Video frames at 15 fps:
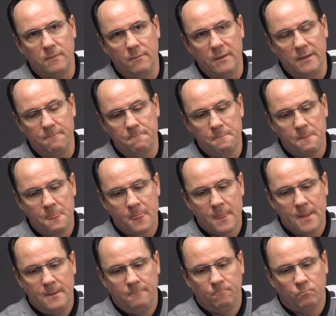I mean,
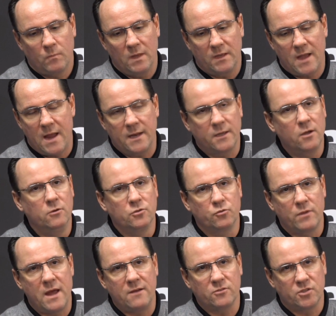it kind of goes
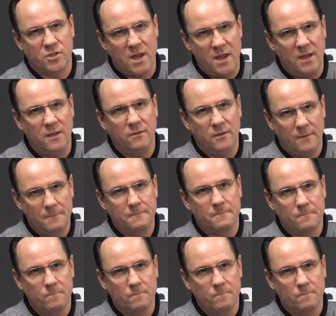without saying that